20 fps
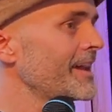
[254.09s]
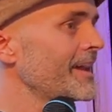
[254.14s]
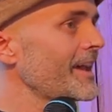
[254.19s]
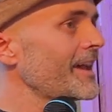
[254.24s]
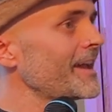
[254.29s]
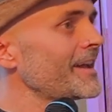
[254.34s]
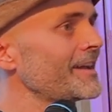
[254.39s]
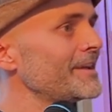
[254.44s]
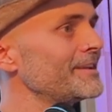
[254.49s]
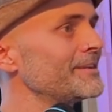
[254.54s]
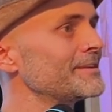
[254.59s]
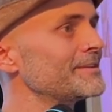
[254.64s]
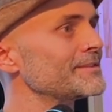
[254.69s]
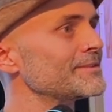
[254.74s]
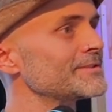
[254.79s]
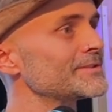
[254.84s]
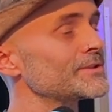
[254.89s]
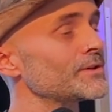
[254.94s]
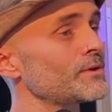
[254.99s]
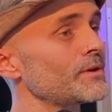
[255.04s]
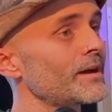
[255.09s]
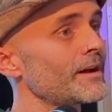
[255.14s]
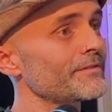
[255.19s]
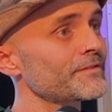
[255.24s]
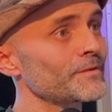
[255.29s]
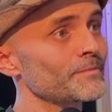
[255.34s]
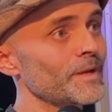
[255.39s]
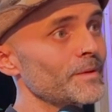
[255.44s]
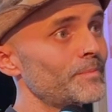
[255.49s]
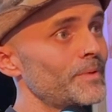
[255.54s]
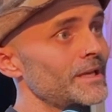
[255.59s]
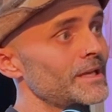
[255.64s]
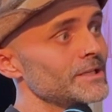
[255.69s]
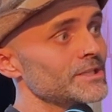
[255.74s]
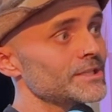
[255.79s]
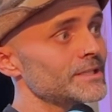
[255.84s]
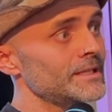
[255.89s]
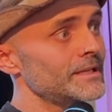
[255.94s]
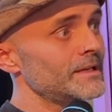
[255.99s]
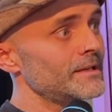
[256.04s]
And so after my
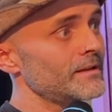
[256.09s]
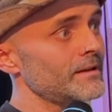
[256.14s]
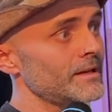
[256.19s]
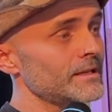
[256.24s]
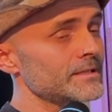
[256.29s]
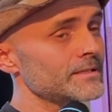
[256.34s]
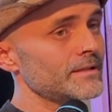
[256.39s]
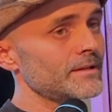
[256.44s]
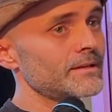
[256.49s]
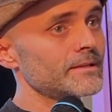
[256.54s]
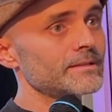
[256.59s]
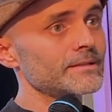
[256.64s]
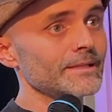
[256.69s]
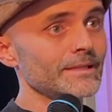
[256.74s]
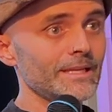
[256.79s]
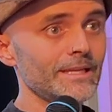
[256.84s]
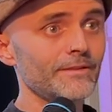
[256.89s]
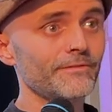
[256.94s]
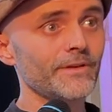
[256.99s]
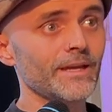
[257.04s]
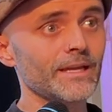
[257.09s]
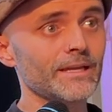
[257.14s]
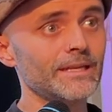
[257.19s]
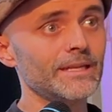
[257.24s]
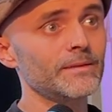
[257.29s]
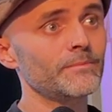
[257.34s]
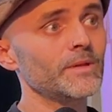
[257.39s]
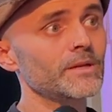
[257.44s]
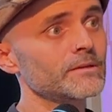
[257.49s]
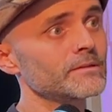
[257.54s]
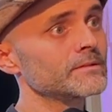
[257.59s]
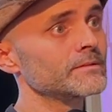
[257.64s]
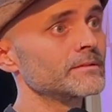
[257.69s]
PhD, I decided to leave academia.